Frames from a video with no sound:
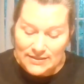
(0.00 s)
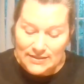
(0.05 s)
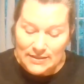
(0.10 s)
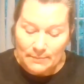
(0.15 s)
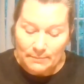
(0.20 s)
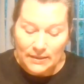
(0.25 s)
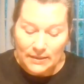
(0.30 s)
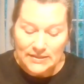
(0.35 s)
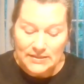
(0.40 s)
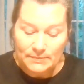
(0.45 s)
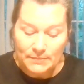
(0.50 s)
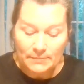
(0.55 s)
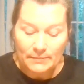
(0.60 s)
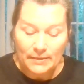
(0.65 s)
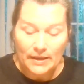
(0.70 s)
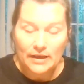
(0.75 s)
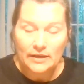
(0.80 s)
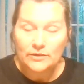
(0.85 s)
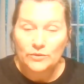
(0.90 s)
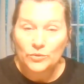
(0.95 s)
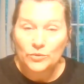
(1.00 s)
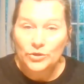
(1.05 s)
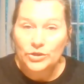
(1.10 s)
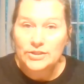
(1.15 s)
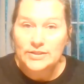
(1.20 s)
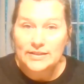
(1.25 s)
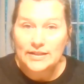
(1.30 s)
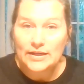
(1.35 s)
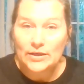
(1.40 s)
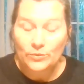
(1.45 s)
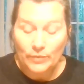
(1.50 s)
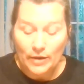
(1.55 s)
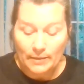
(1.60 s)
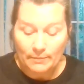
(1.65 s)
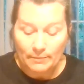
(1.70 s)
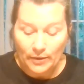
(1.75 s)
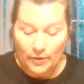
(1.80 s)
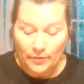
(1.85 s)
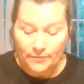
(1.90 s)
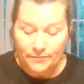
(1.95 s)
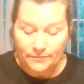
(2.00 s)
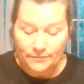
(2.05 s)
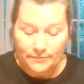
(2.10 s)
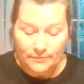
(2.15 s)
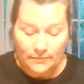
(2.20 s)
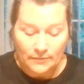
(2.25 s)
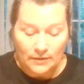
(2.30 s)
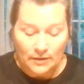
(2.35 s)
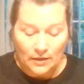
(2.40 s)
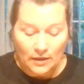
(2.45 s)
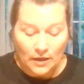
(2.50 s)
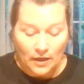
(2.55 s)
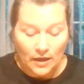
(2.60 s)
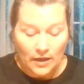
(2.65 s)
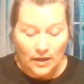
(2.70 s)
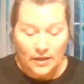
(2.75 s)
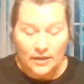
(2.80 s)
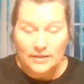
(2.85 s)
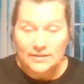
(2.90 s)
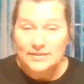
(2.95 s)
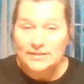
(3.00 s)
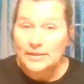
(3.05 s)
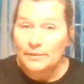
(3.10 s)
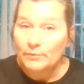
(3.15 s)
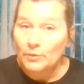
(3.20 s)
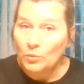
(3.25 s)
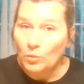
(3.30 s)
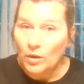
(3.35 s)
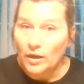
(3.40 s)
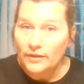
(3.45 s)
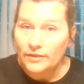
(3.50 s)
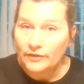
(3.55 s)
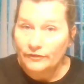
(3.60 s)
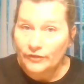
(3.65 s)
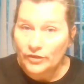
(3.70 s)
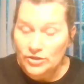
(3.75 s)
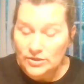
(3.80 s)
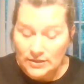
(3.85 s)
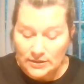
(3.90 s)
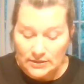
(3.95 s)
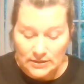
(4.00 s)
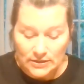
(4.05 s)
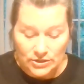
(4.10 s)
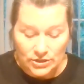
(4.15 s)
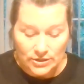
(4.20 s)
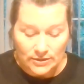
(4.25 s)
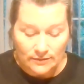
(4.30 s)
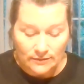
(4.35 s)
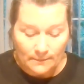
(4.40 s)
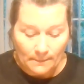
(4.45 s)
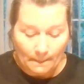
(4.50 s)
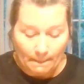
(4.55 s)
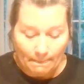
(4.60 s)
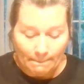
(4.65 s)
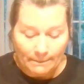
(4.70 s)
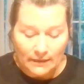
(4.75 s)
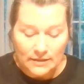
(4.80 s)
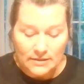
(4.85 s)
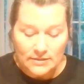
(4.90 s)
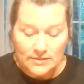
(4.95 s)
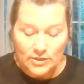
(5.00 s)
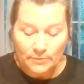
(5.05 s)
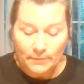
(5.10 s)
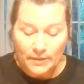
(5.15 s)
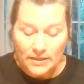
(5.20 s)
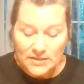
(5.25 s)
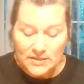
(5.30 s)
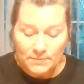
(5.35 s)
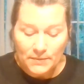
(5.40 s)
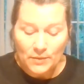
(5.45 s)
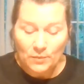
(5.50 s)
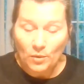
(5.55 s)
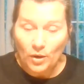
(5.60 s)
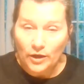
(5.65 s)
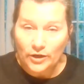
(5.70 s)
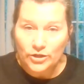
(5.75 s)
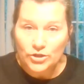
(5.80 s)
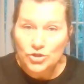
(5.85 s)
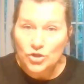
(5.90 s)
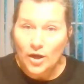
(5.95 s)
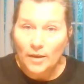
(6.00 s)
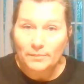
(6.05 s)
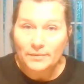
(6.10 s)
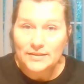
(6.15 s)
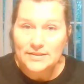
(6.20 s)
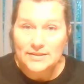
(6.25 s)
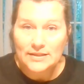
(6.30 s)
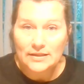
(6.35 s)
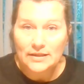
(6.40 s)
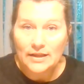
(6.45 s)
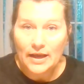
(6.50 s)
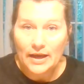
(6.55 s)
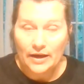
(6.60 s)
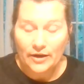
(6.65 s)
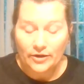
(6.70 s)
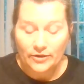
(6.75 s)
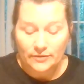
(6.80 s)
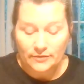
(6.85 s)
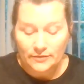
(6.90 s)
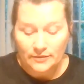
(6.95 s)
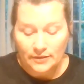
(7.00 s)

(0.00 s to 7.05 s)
that must be met in order to see a rainbow is number 1, the first condition, is there must be water droplets in the air.